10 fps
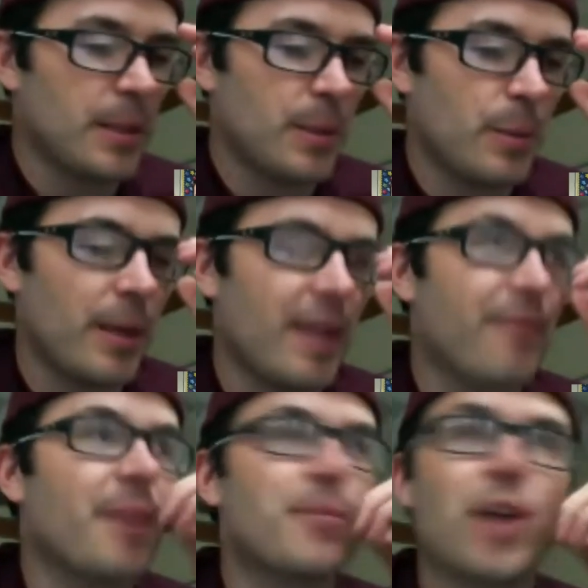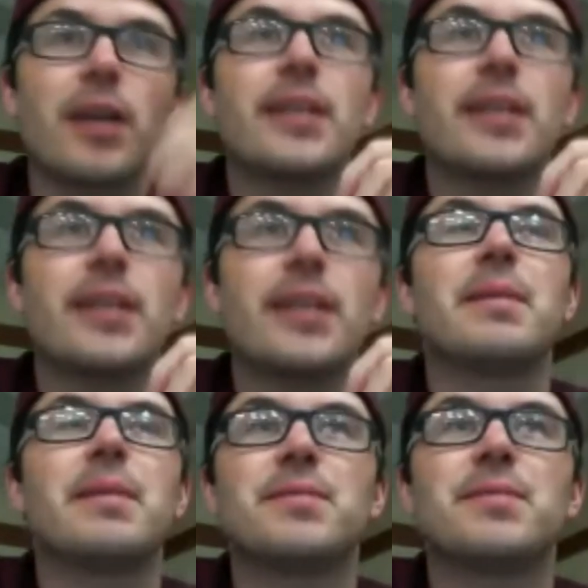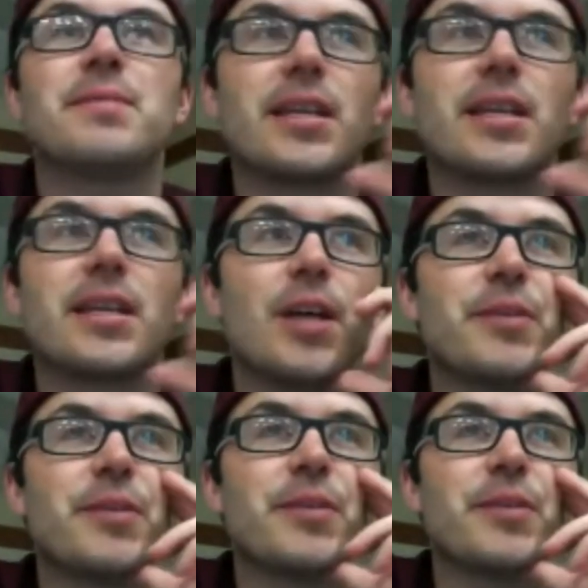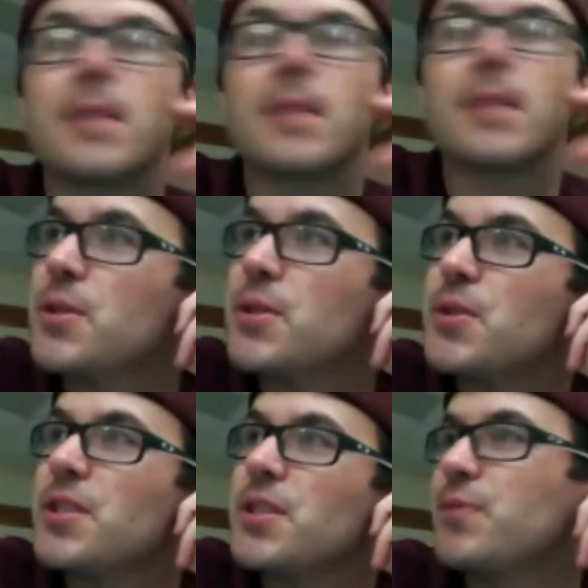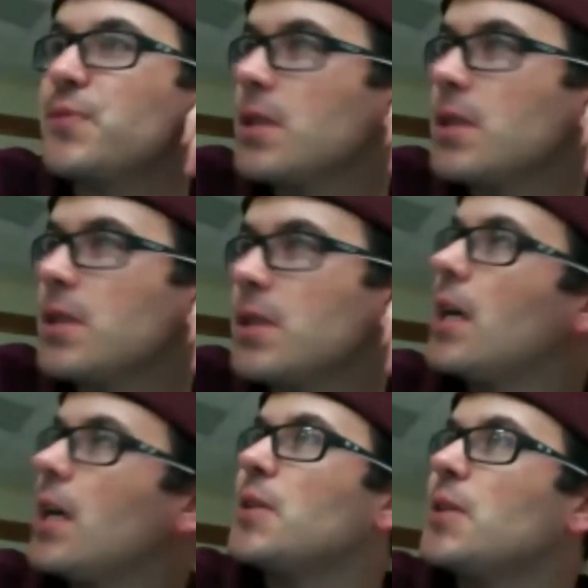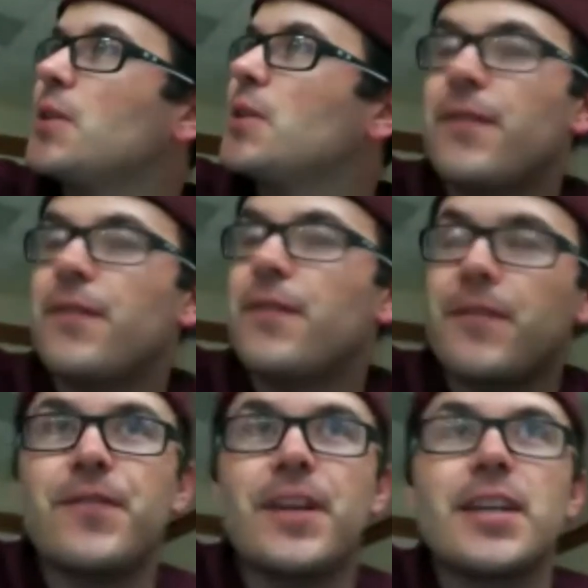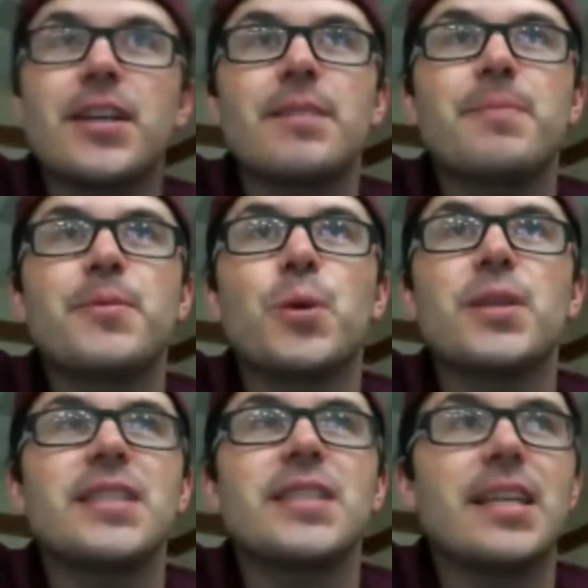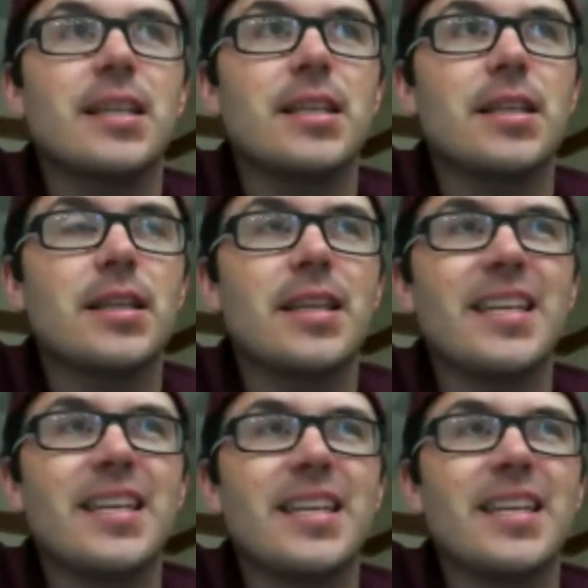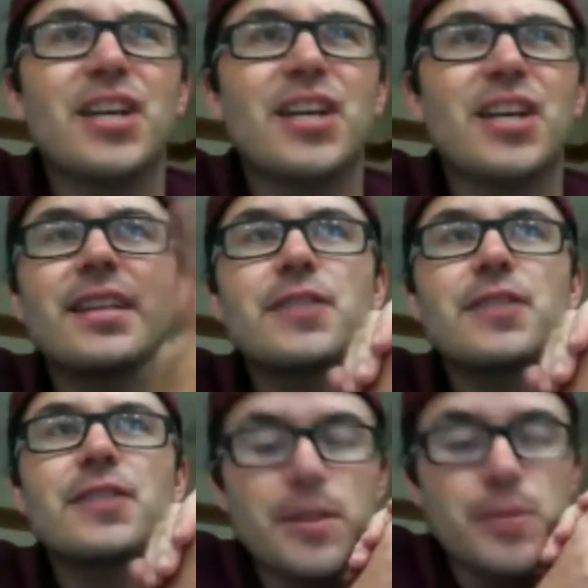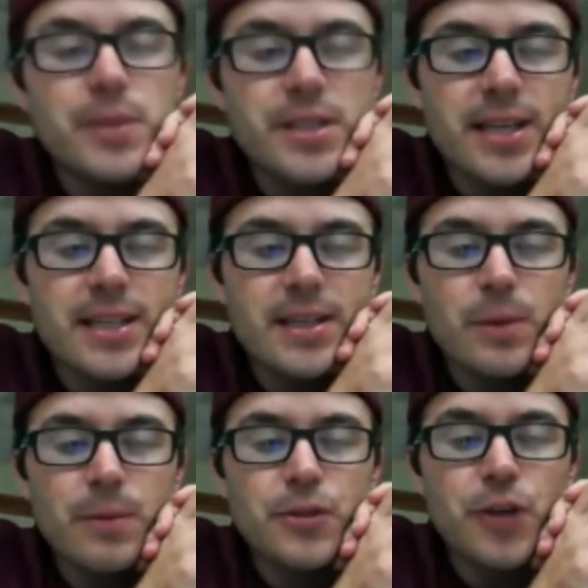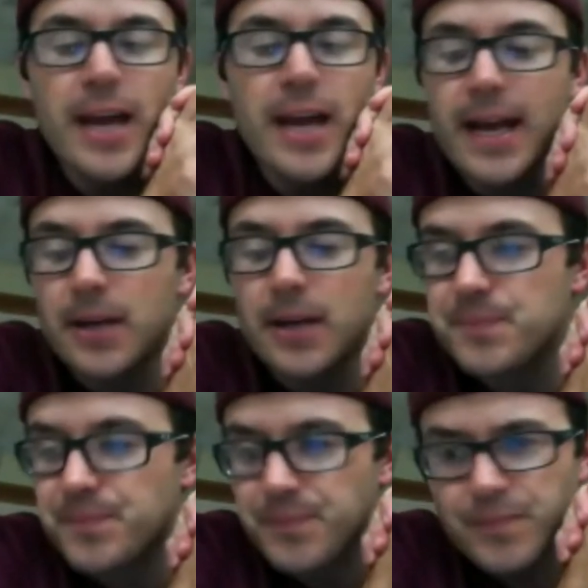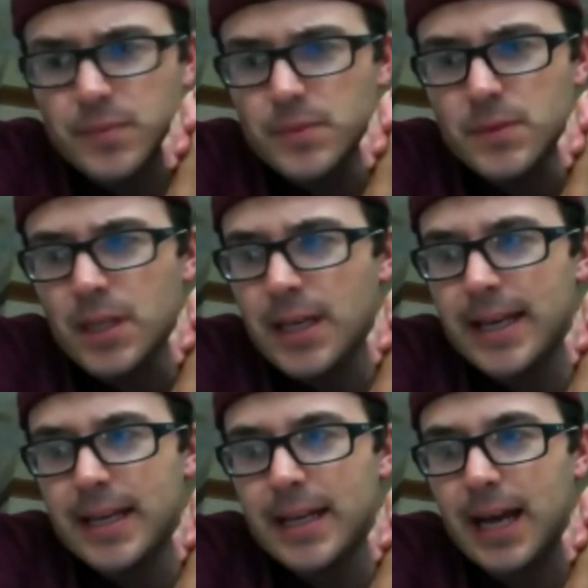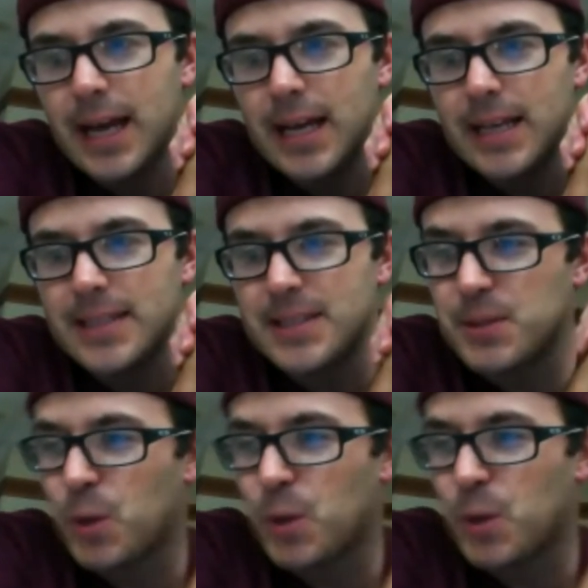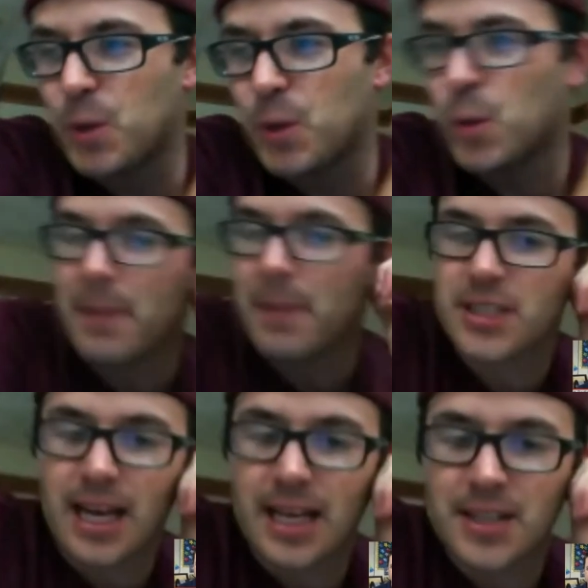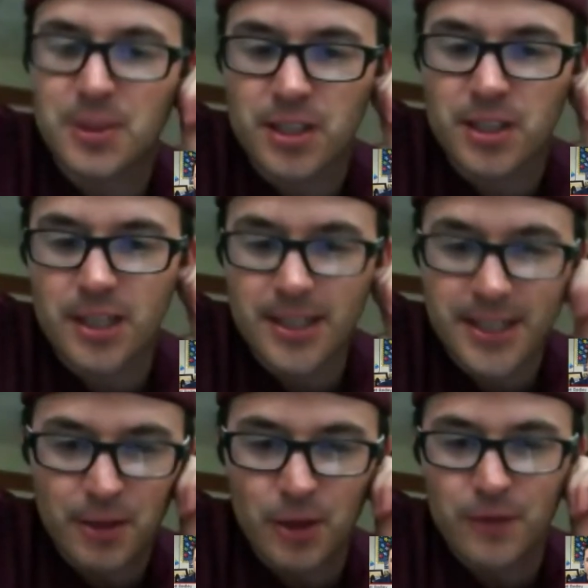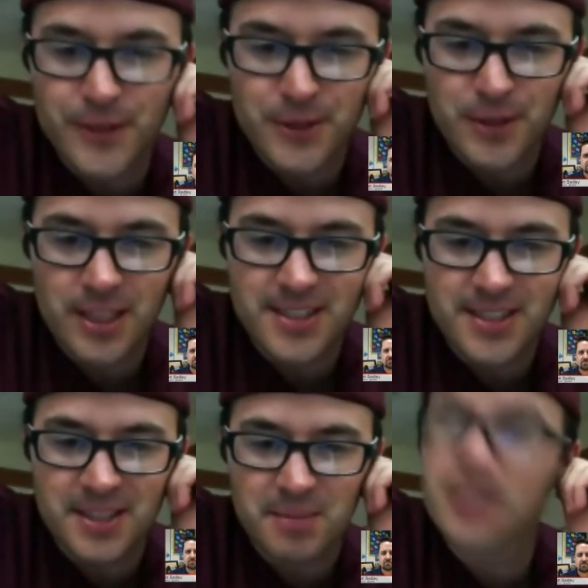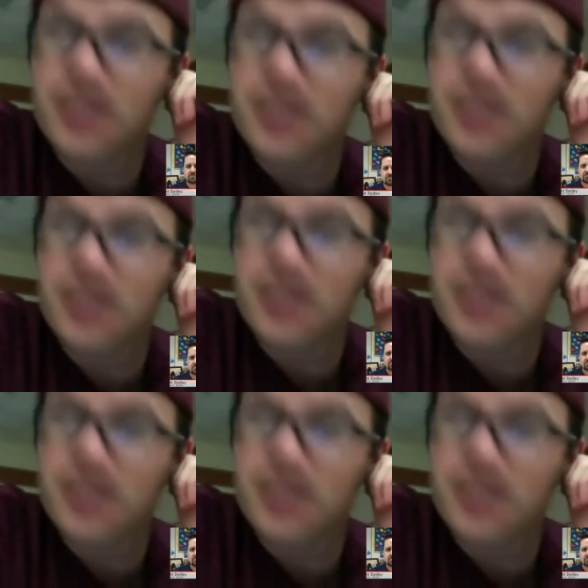whenever I'm talking to him, it seems like he always brings up student news teams. So I figured towards the end of the year, I think the last few months, we decided that we would try it out. And the whole time I was thinking, I just want to start the year over so that these can become